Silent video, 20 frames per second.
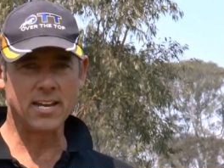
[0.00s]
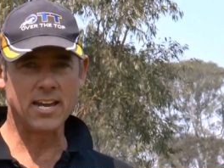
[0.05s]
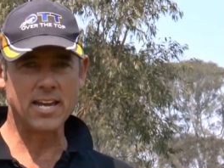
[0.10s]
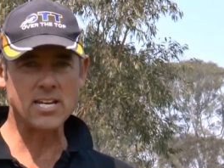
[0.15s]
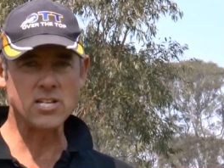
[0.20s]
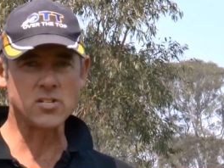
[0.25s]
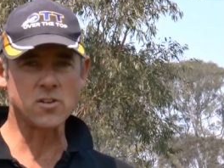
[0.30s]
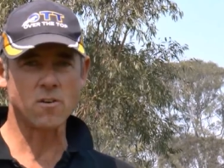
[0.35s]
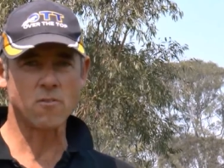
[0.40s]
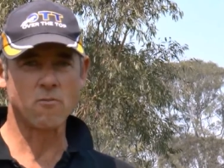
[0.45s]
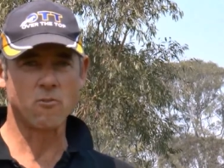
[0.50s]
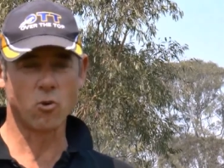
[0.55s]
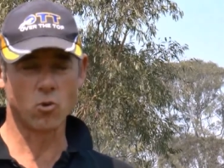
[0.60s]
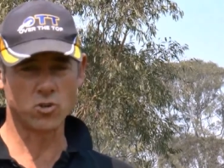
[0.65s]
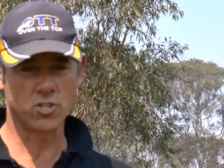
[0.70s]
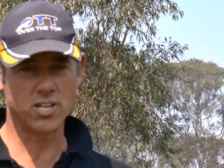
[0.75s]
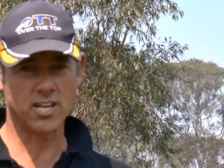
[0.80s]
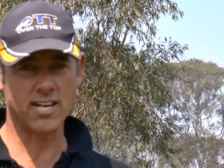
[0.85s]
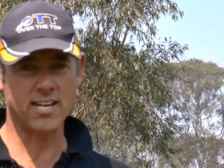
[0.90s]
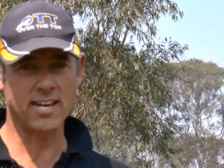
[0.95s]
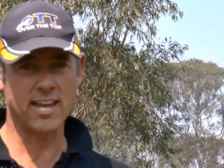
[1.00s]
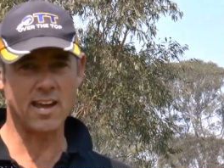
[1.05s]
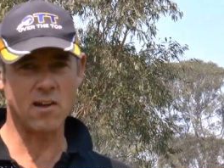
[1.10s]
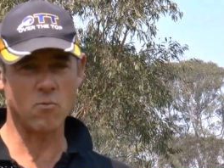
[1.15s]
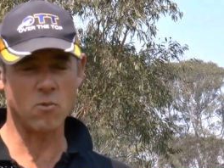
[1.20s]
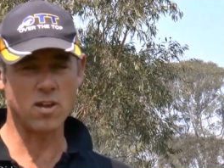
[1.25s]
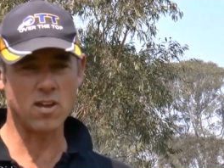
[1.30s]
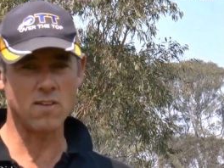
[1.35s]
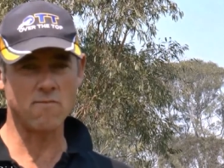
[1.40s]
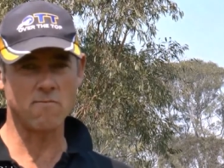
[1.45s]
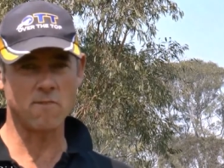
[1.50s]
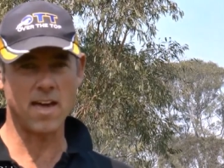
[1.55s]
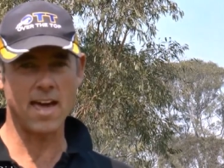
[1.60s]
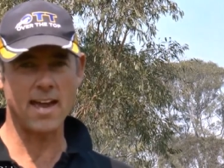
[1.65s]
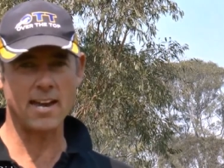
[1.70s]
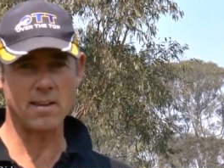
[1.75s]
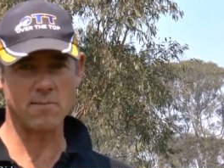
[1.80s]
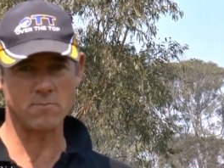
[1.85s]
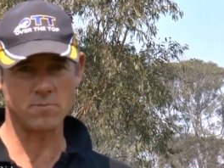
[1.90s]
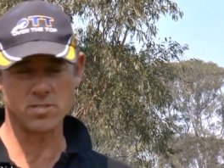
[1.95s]
He's 14 now, we've
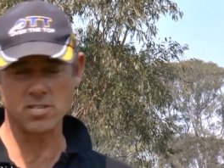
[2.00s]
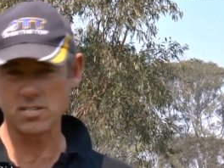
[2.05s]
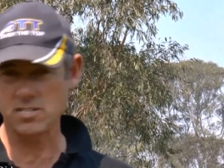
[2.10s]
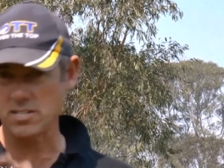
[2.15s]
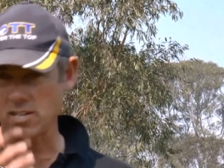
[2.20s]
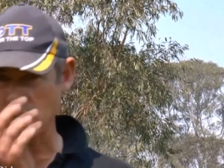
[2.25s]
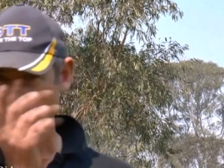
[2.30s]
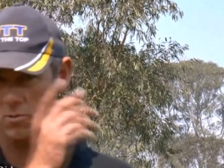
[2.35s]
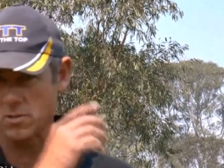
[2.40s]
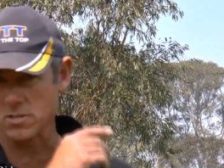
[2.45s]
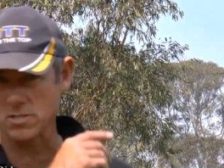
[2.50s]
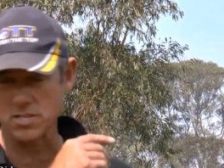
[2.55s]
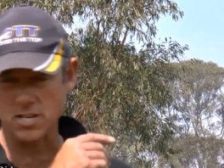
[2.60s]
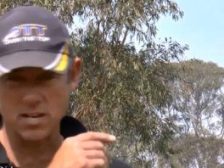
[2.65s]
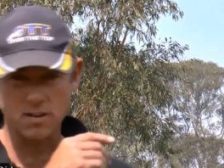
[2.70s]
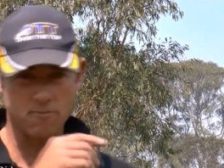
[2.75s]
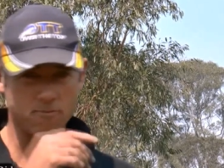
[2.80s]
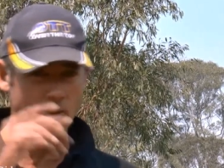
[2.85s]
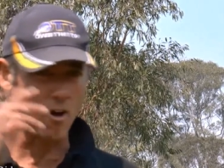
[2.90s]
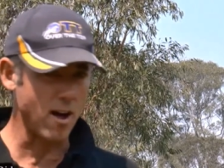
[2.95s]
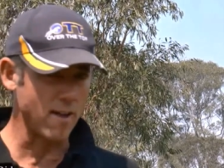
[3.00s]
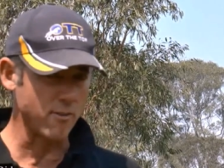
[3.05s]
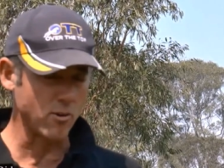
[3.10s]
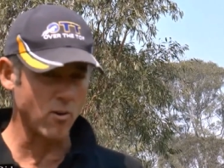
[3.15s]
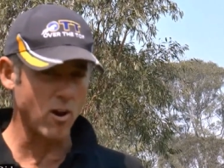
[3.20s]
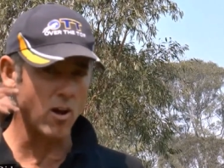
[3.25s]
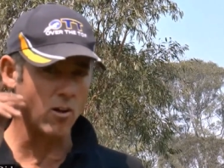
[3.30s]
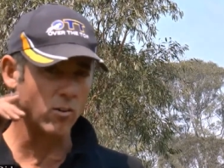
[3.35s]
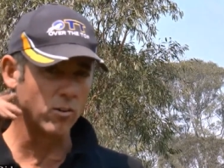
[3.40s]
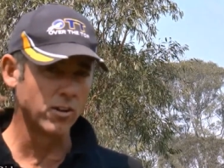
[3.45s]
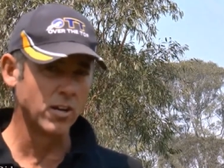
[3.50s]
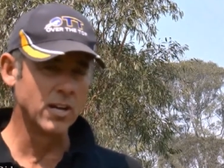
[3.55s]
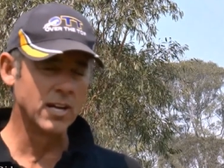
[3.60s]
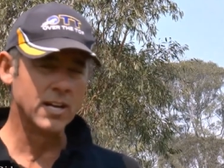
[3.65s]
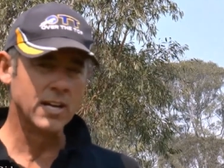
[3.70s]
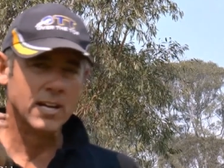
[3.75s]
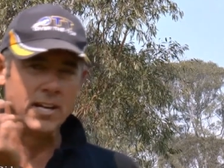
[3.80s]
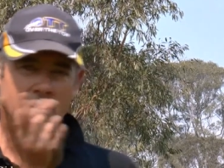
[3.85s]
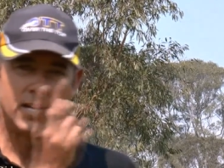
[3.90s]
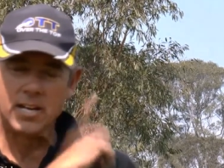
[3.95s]
had him since he was a five year old
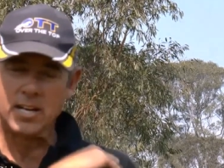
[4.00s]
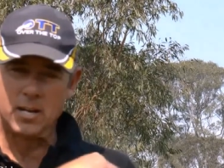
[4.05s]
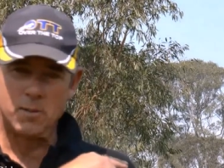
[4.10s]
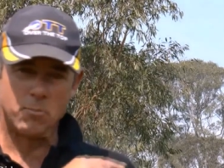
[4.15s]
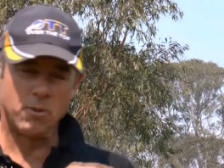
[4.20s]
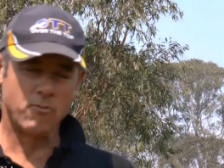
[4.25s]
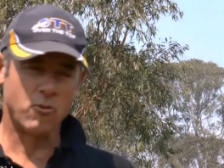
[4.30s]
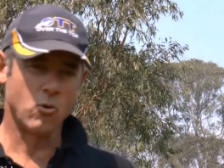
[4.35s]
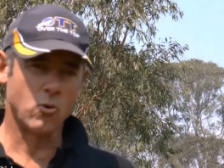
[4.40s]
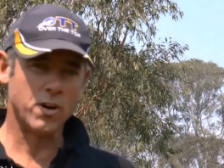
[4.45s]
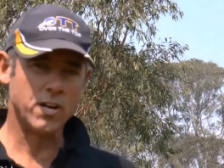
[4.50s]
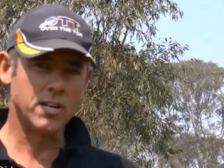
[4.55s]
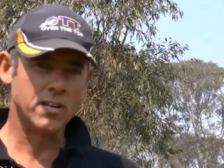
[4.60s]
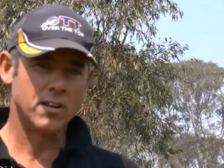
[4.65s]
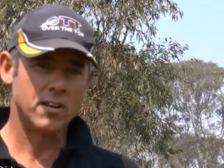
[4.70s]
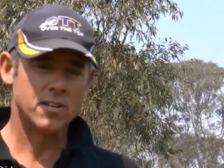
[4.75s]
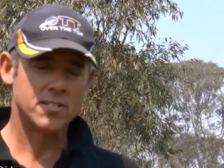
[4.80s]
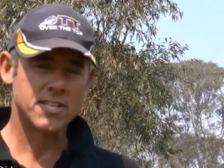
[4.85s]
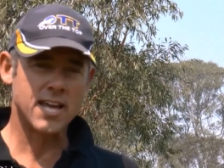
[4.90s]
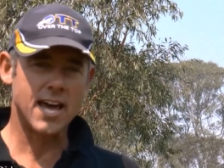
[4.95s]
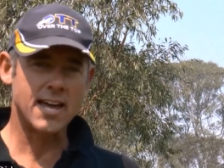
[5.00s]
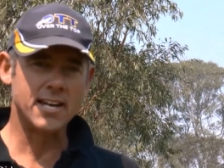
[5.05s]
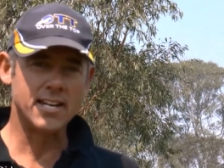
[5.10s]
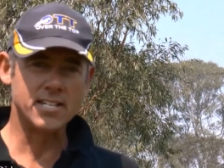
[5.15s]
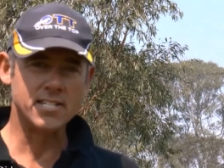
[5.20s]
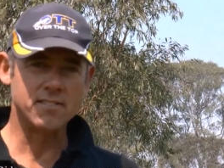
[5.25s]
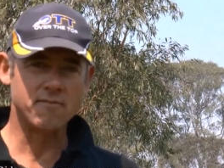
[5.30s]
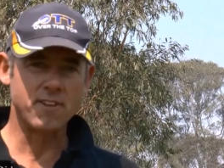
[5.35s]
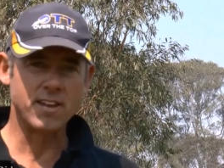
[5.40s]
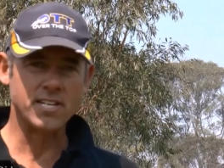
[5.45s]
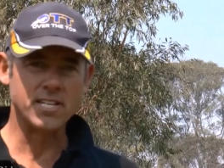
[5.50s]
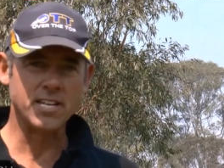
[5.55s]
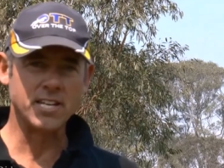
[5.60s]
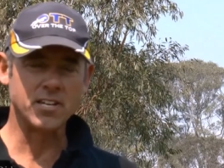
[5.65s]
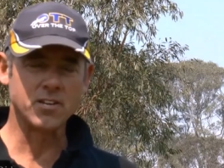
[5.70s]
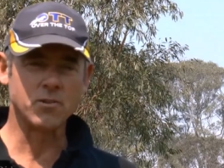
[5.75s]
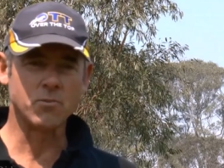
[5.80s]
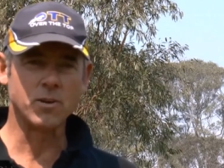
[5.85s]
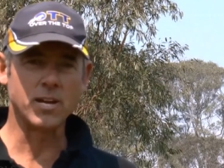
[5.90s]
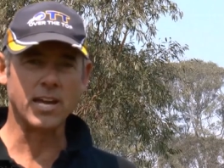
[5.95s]
before he started his
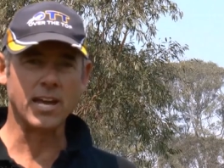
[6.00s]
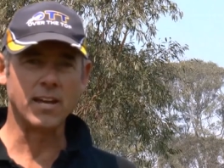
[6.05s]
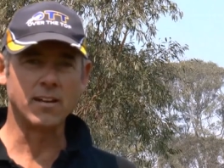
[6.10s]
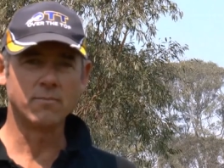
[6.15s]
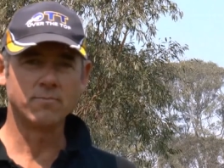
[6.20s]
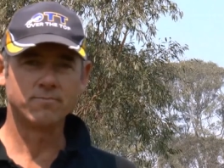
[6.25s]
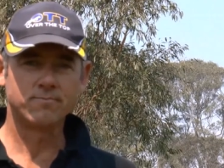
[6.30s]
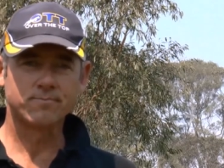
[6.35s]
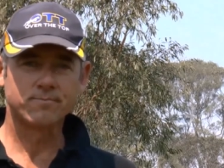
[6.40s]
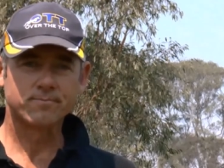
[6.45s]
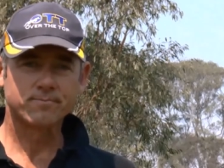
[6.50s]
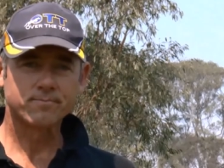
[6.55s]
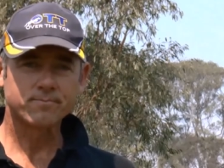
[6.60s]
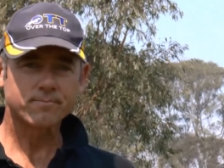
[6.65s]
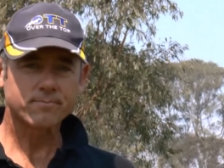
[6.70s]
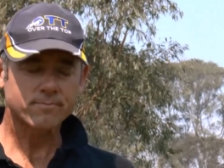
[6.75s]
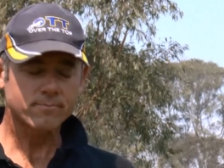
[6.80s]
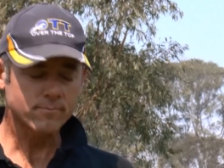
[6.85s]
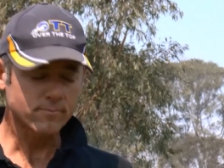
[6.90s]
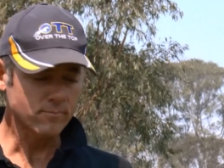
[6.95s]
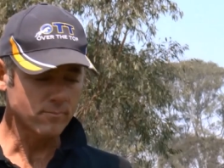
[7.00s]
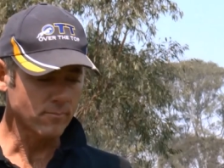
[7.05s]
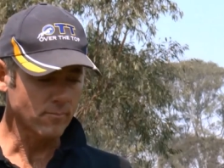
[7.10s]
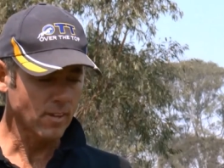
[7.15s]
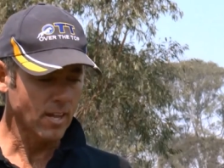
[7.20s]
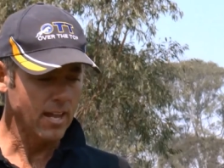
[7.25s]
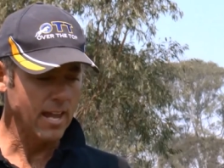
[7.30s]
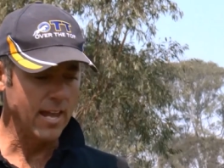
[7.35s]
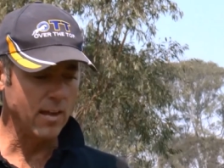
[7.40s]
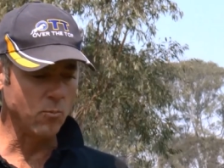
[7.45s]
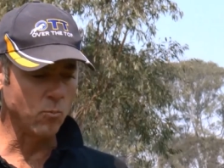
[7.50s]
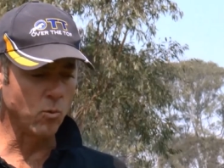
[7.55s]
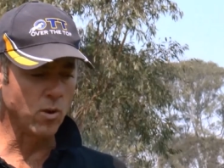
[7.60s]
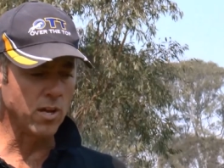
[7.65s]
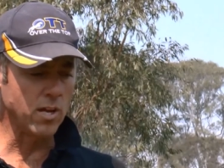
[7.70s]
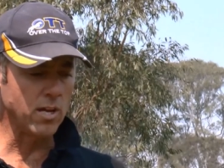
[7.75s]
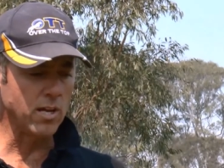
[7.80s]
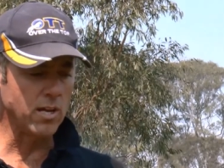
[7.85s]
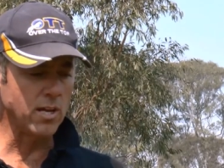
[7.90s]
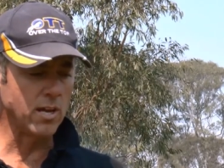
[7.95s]
eventing career. And
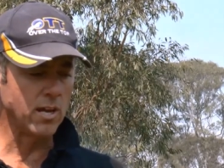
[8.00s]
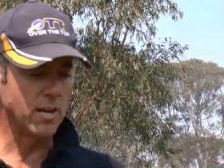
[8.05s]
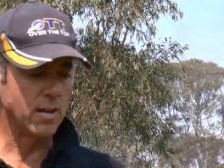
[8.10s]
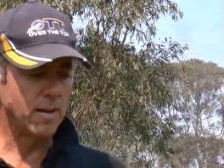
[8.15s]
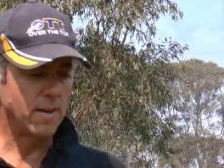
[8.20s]
we